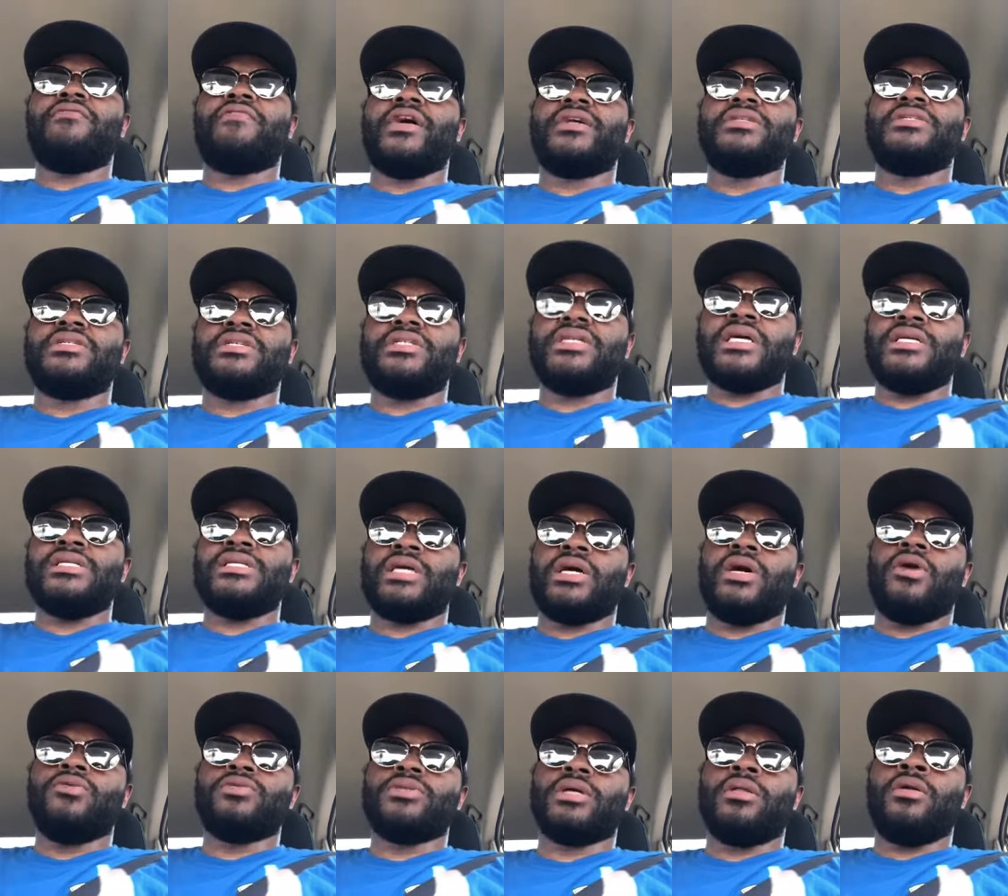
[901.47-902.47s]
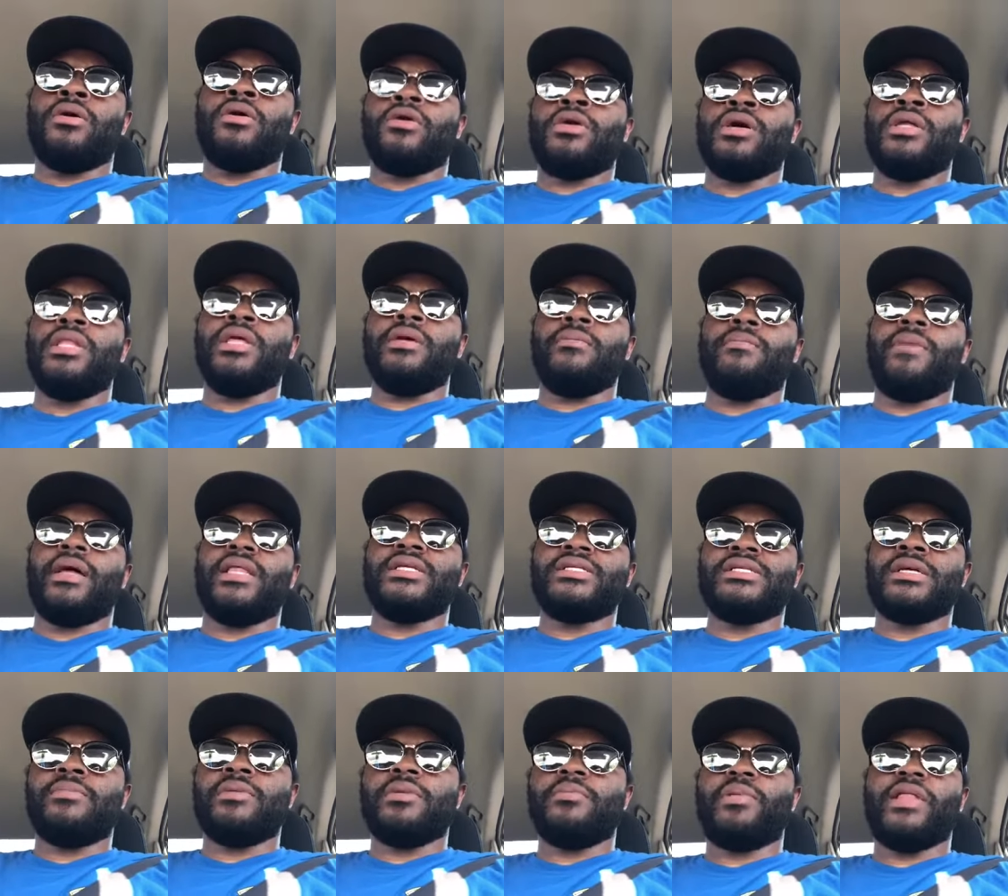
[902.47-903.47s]
as the season goes along, and then by the
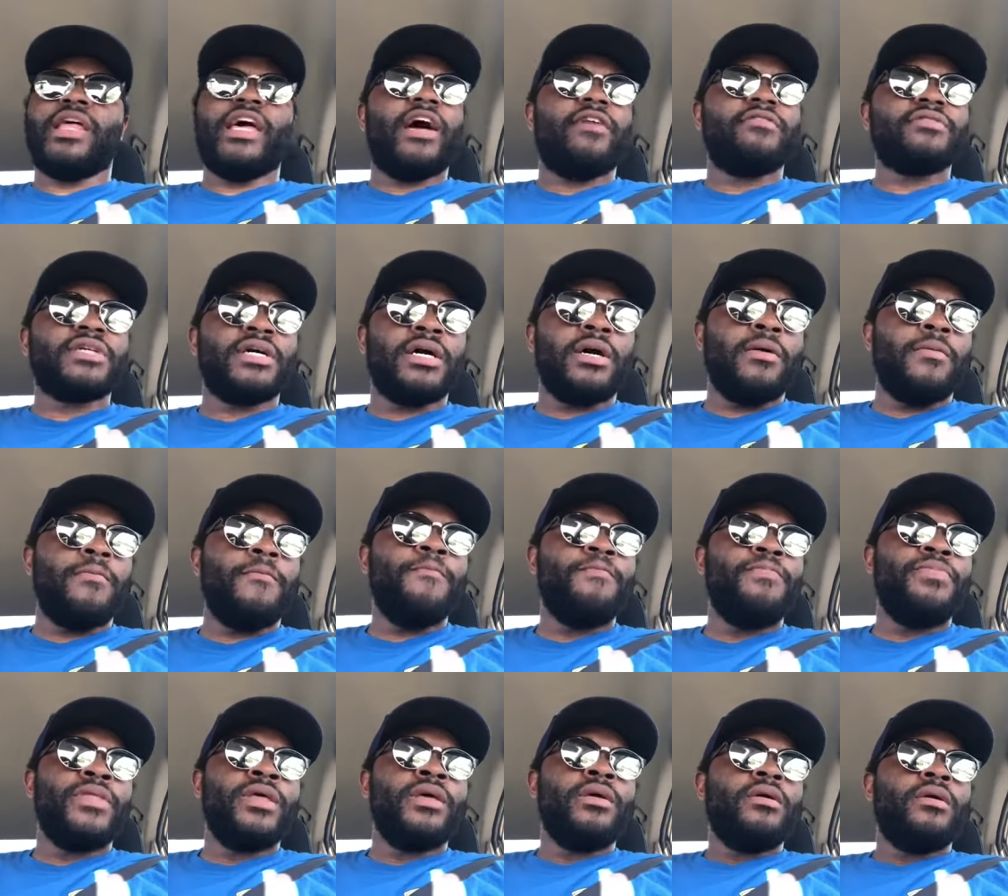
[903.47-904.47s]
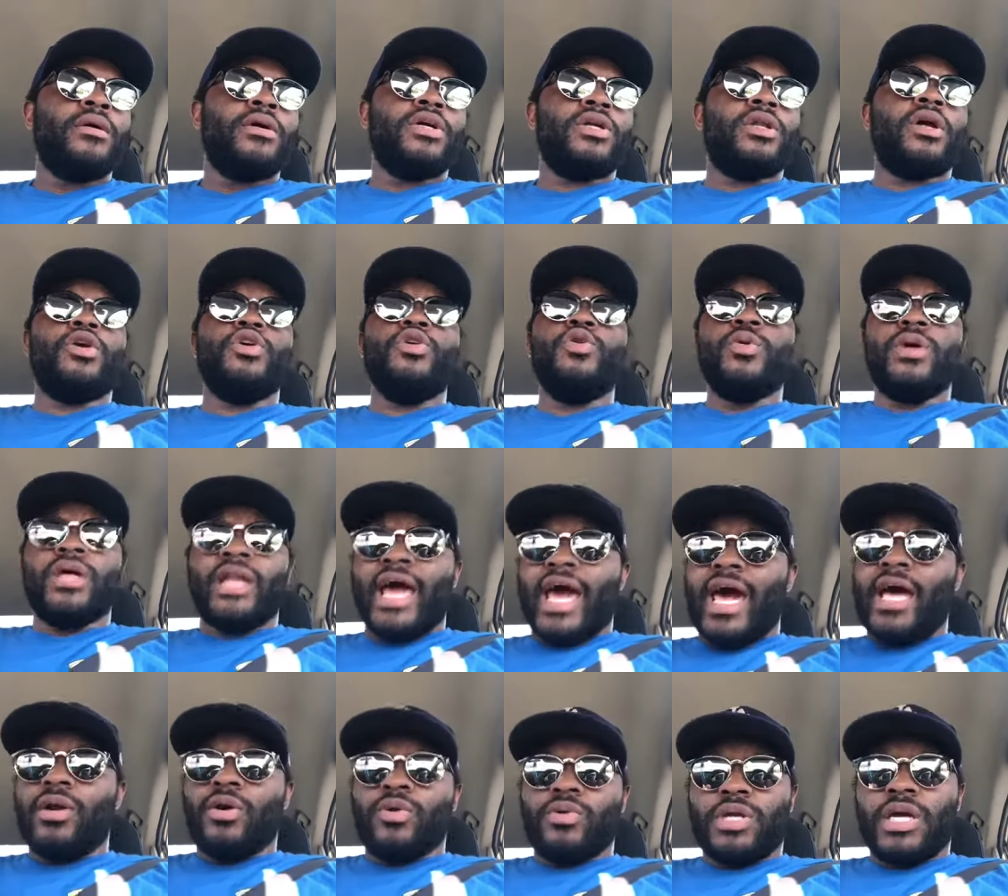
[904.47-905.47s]
time the playoffs come you know, you can
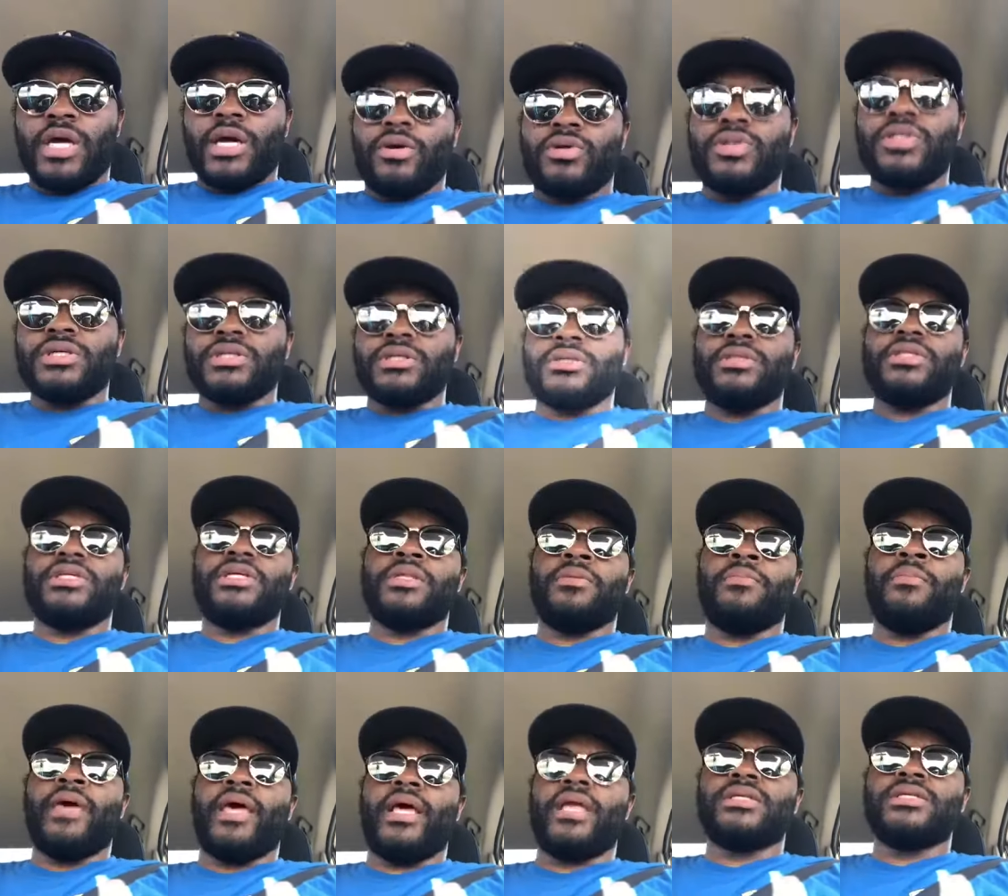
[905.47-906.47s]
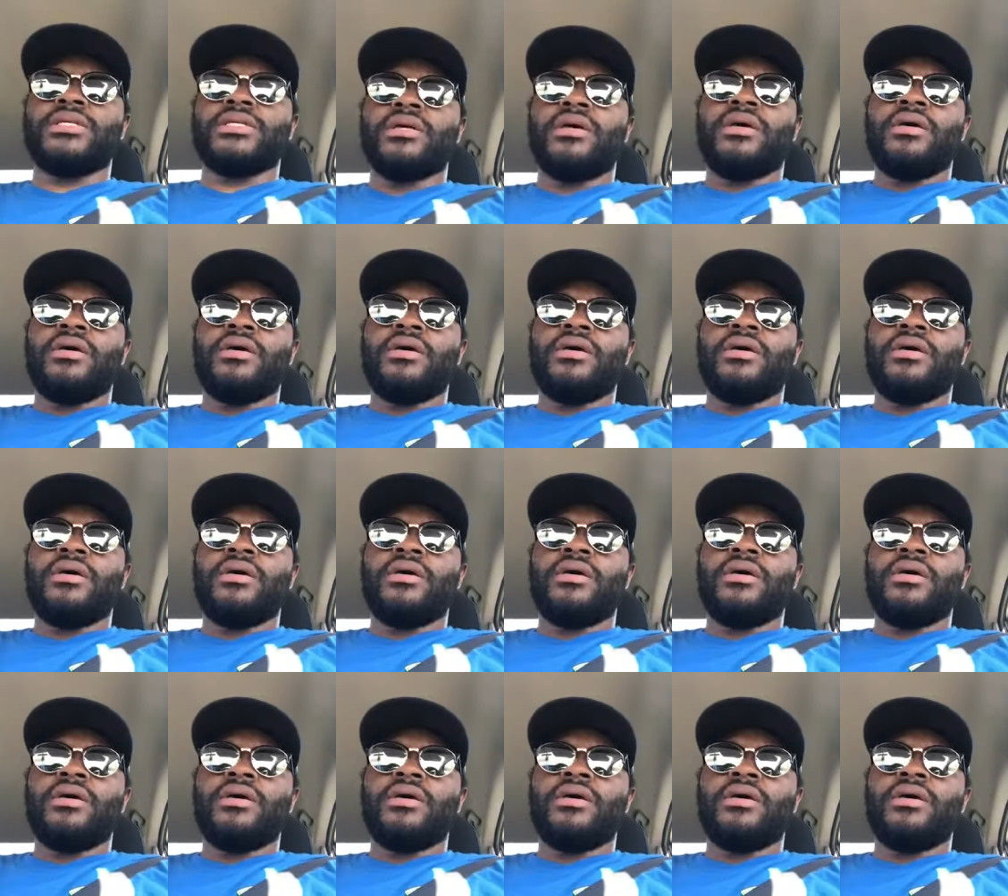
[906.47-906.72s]
add Odell to, to the mix.